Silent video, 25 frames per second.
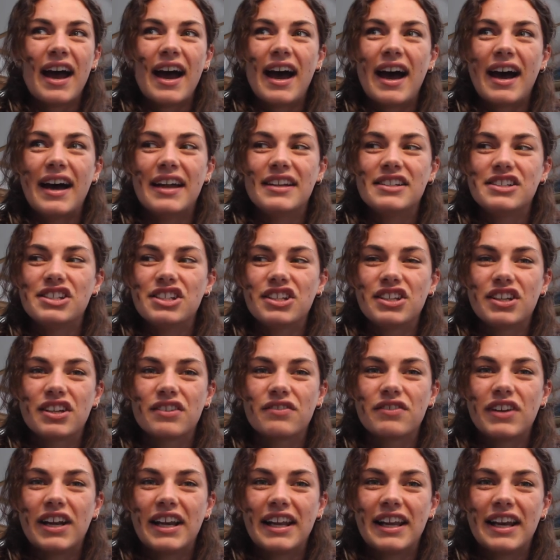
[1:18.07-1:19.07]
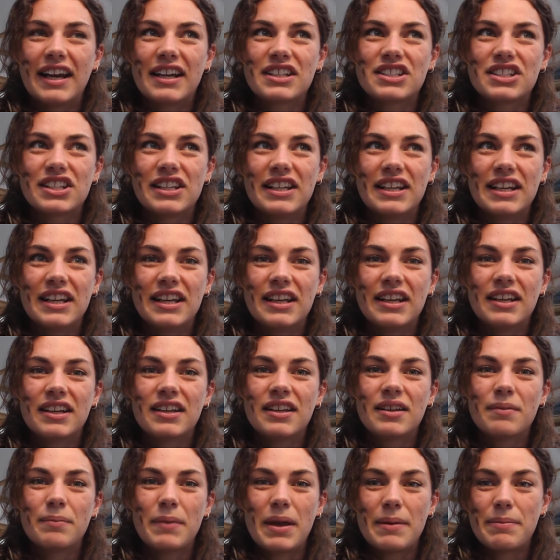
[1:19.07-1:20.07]
and you can really actually
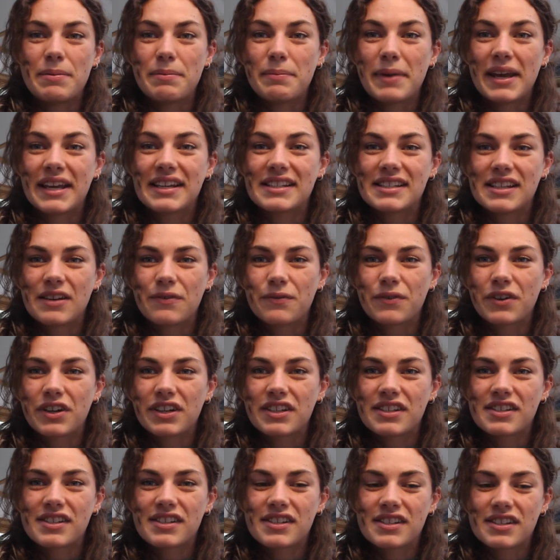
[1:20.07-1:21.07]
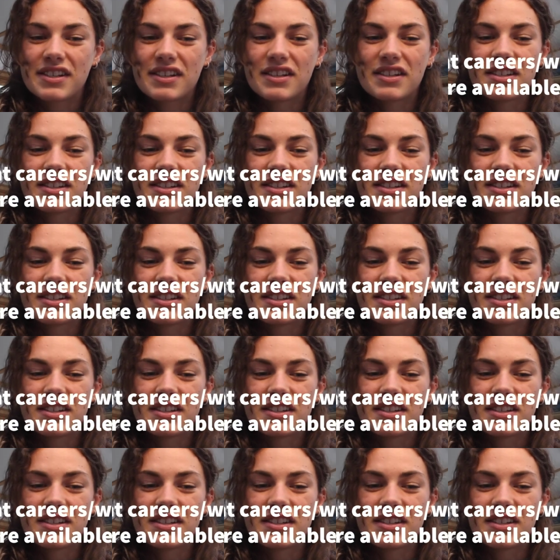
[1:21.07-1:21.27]
maybe make a difference.